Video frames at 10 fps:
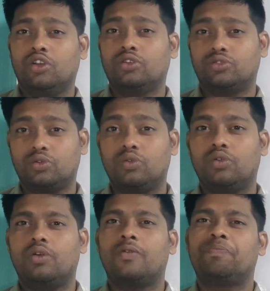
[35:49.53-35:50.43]

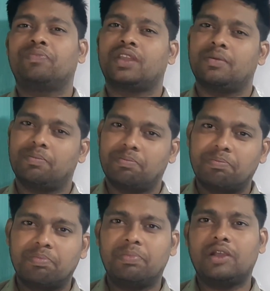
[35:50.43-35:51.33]
So
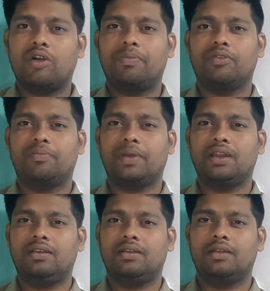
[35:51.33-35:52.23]
pick up your pen,